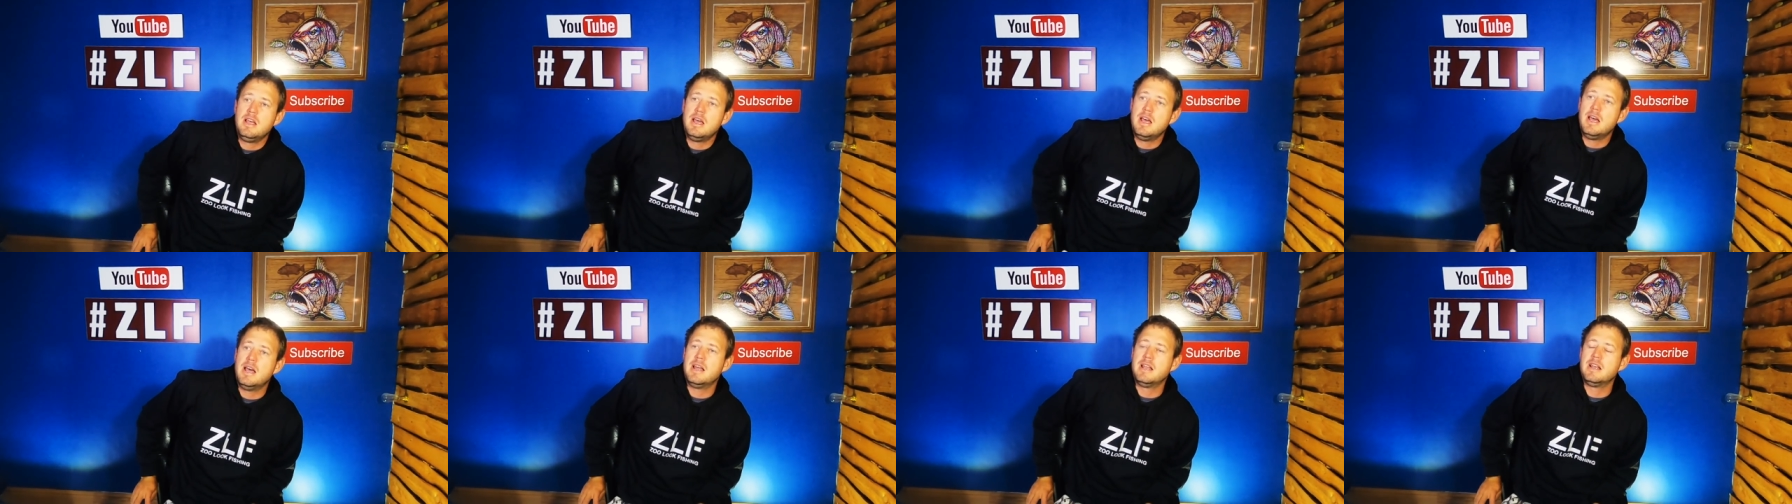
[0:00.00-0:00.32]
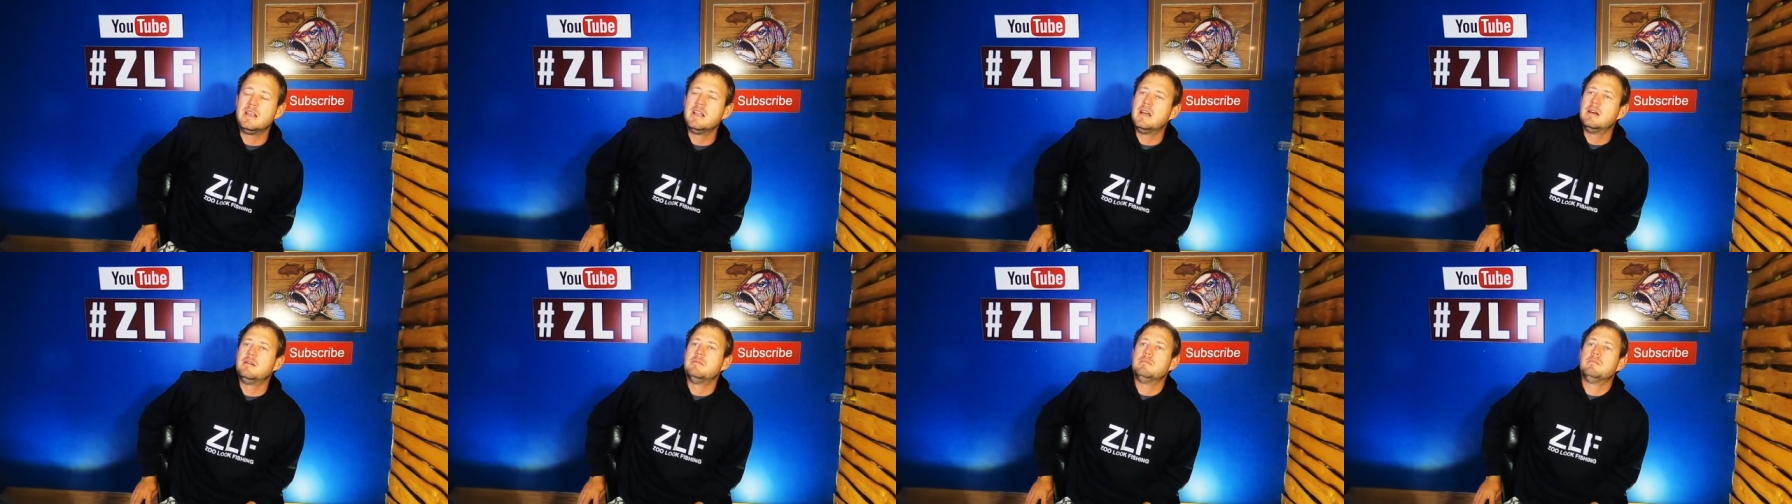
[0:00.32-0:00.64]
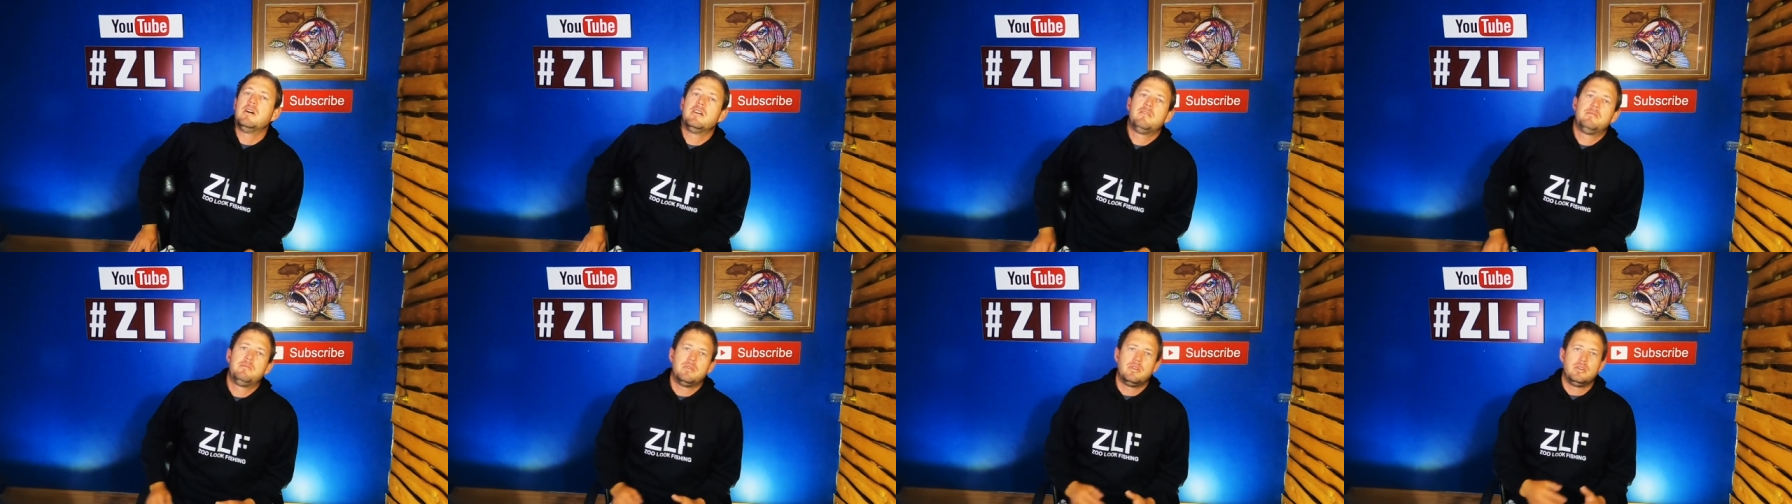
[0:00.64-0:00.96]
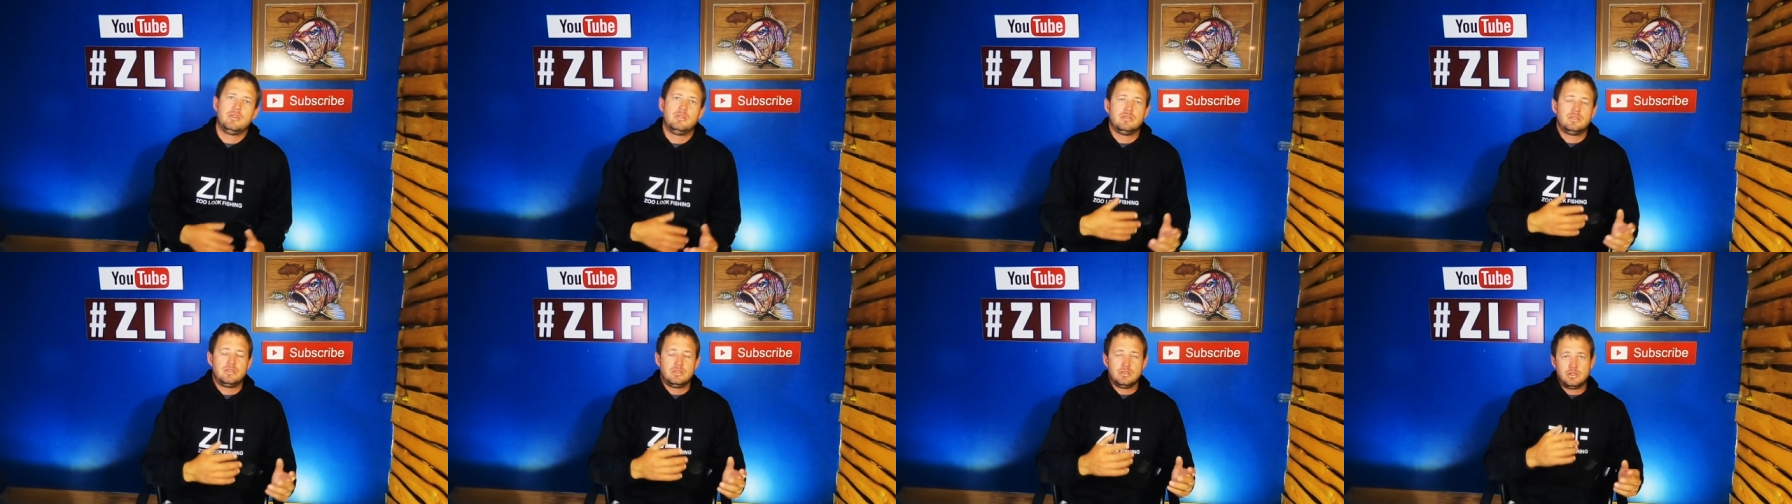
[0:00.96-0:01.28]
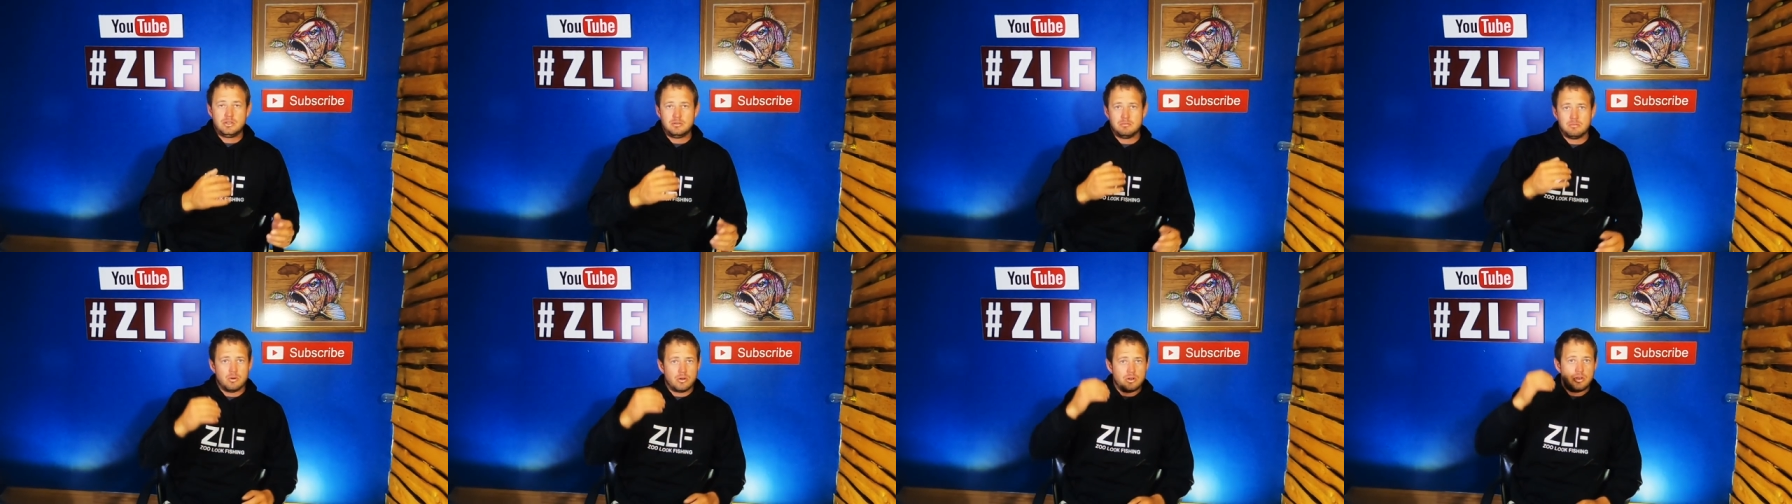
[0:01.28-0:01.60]
and um, I've been using
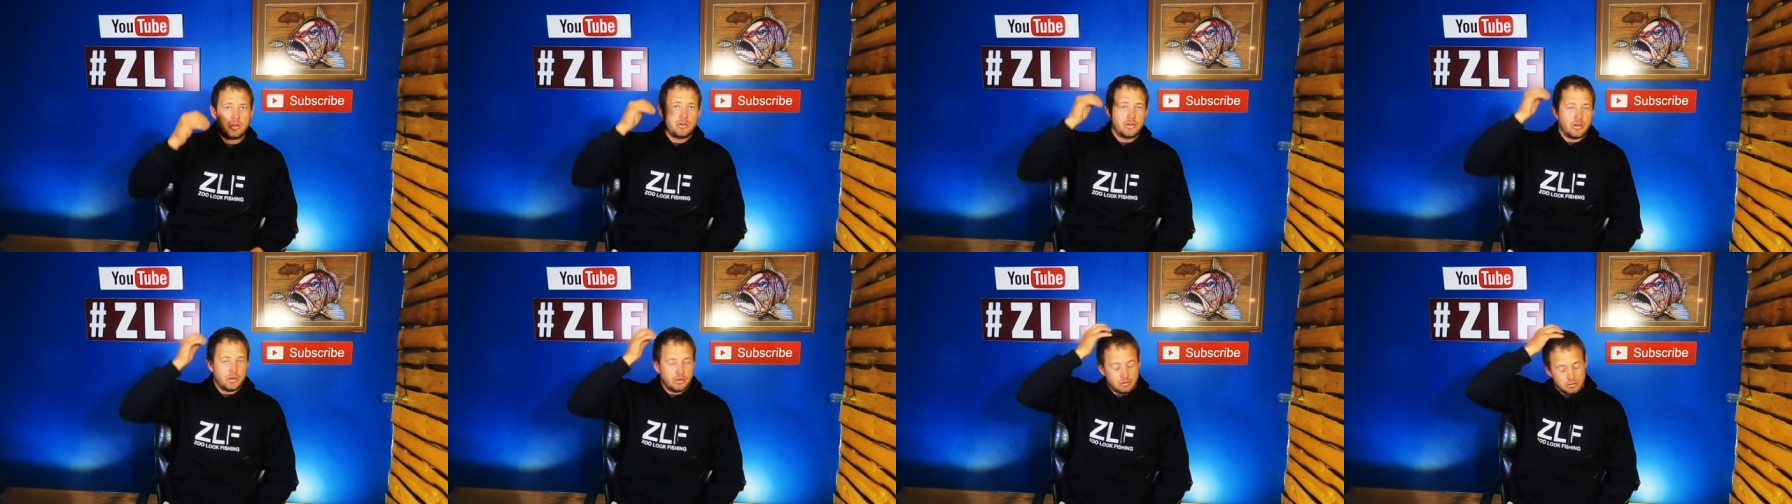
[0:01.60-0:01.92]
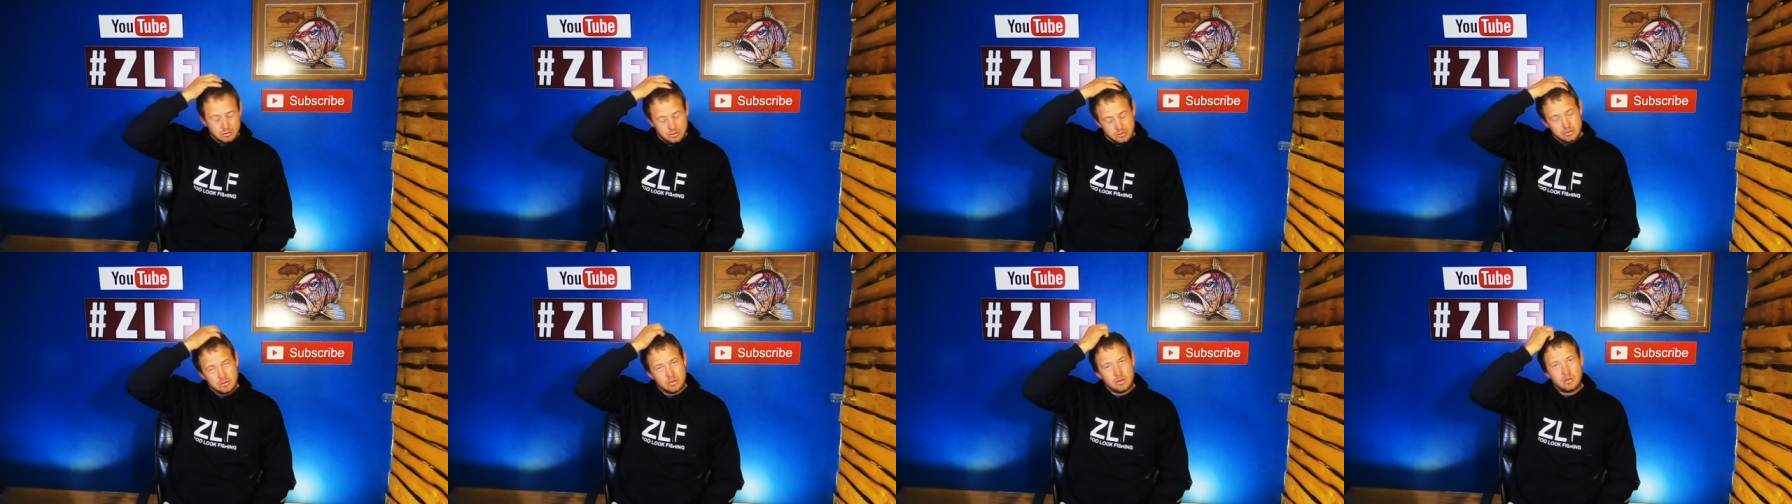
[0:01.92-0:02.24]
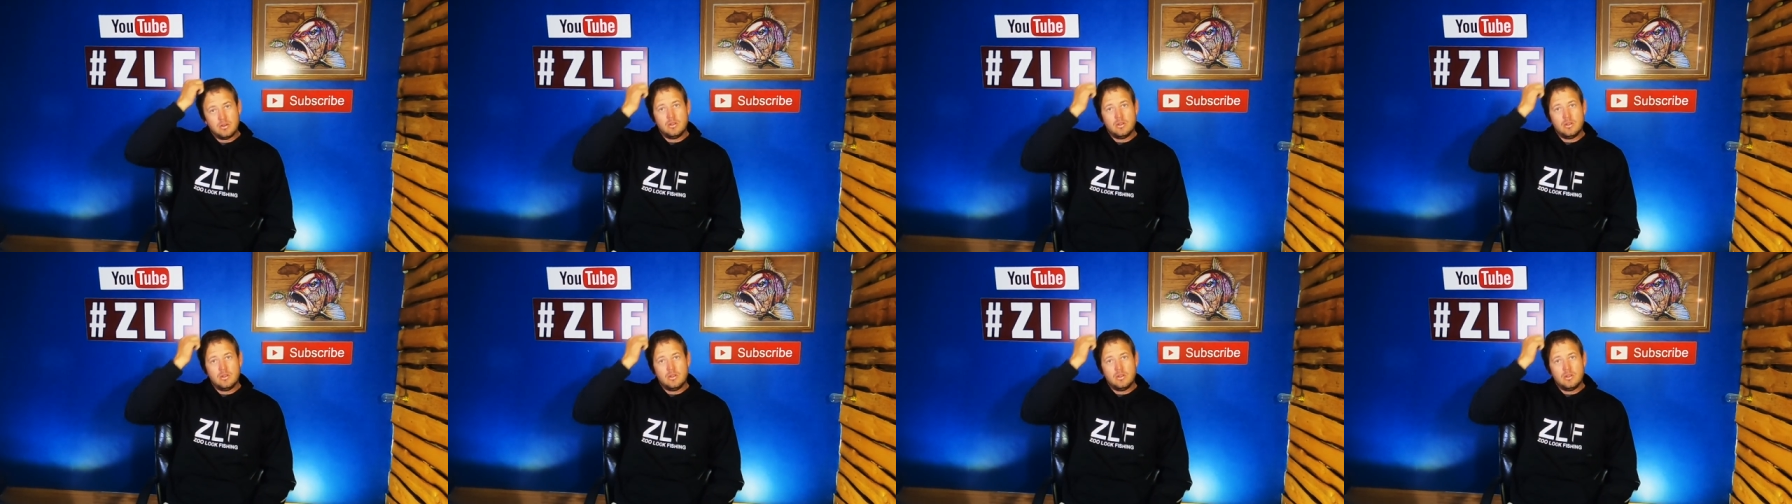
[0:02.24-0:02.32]
Shimano reels